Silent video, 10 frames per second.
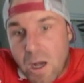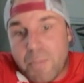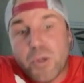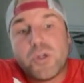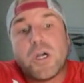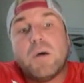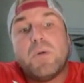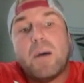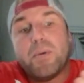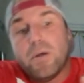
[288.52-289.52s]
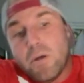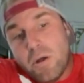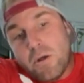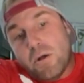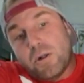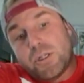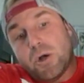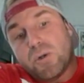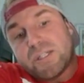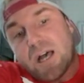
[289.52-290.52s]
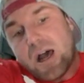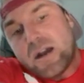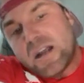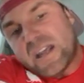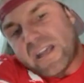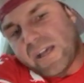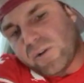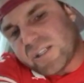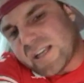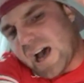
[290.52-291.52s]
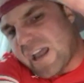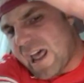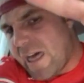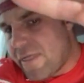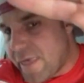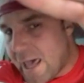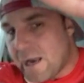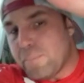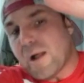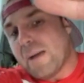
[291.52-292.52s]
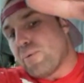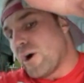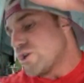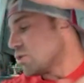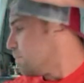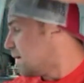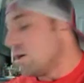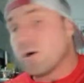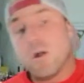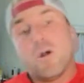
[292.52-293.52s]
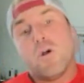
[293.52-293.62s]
up toe side, heel side, and then apply pressure, but you